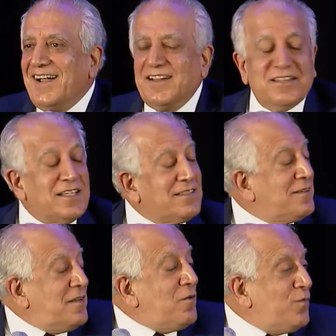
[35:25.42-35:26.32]
That,
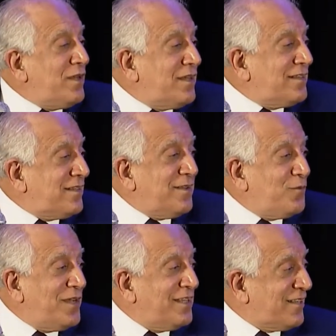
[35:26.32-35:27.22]
you know,
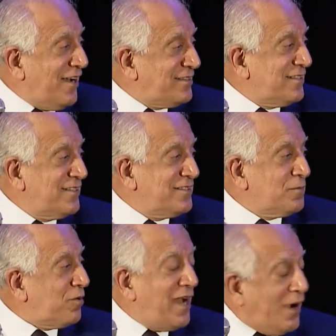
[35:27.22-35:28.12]
we get constantly
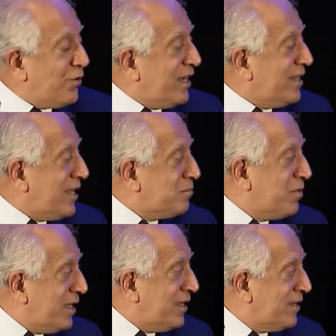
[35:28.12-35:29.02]
surprised. How can that
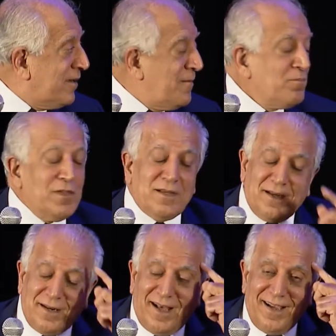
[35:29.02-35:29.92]
be?
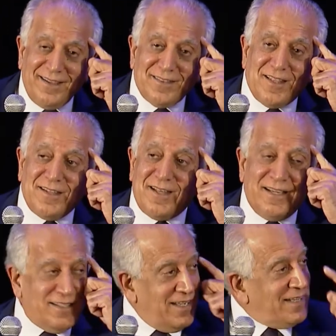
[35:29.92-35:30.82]

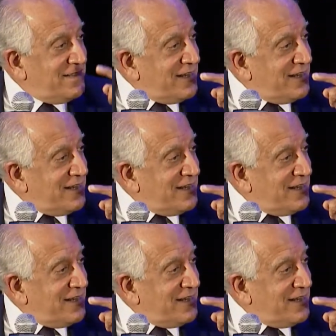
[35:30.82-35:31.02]
And